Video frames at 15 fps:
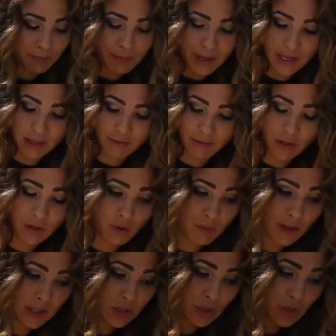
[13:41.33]
But if you don't
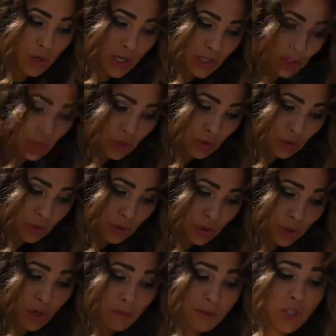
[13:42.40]
want to, you can just use your
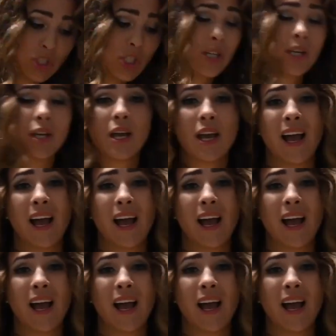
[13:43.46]
sewing machine